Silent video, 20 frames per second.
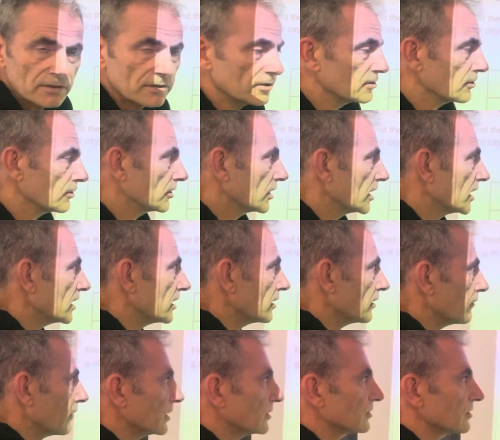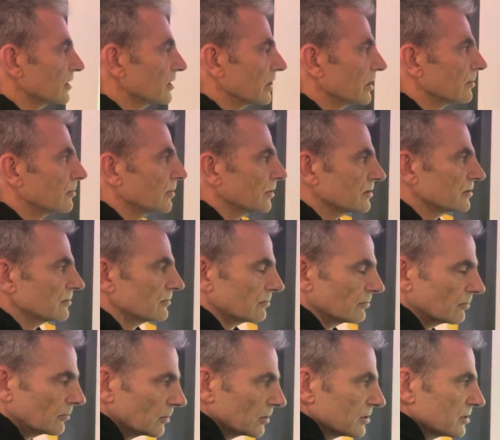You don't need it eventually, but
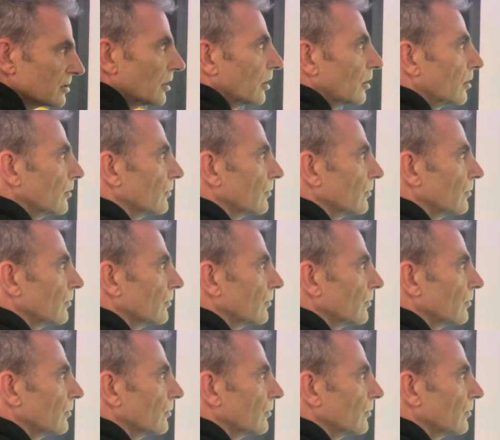we'll start